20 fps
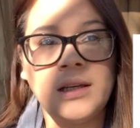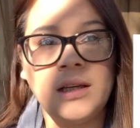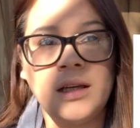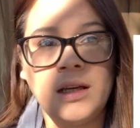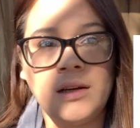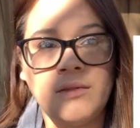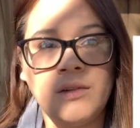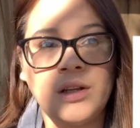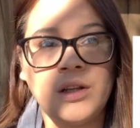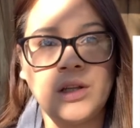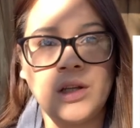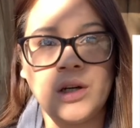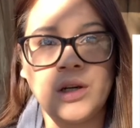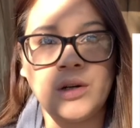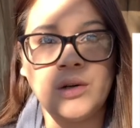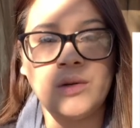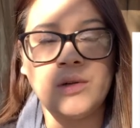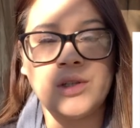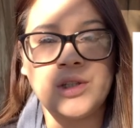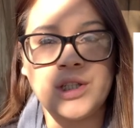Even
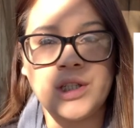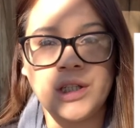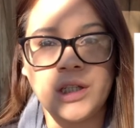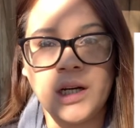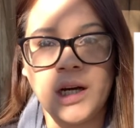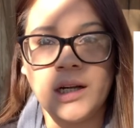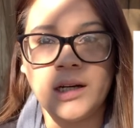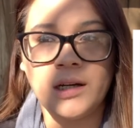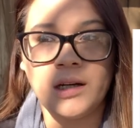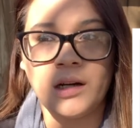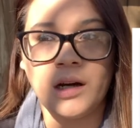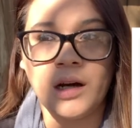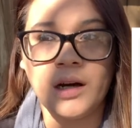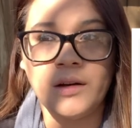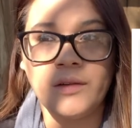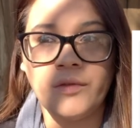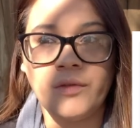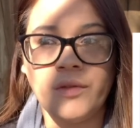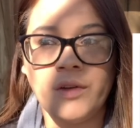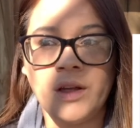though she cut it
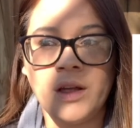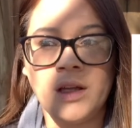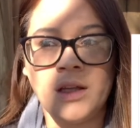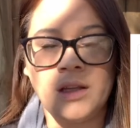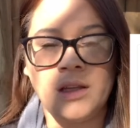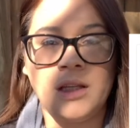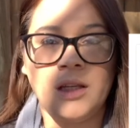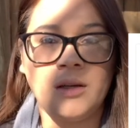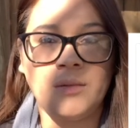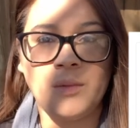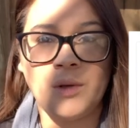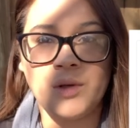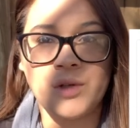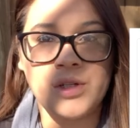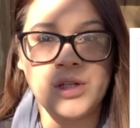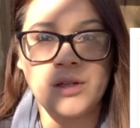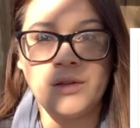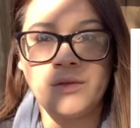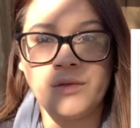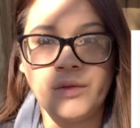off, the
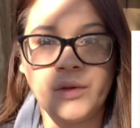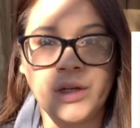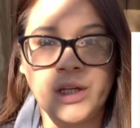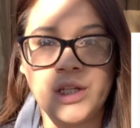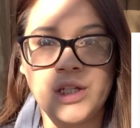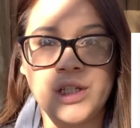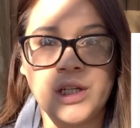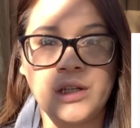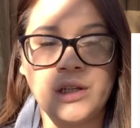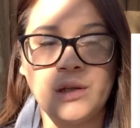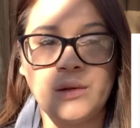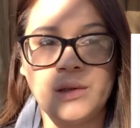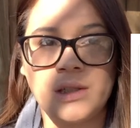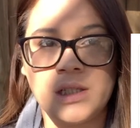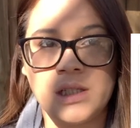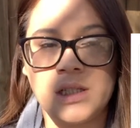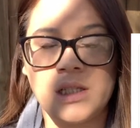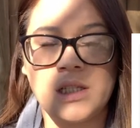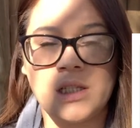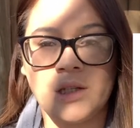emotion for each other was
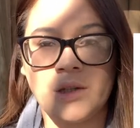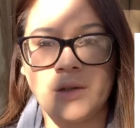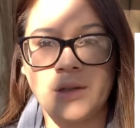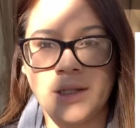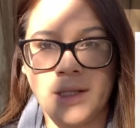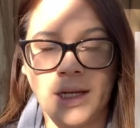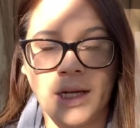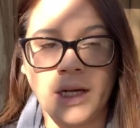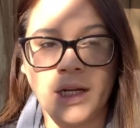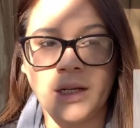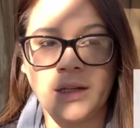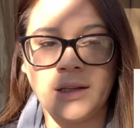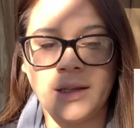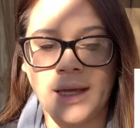still there.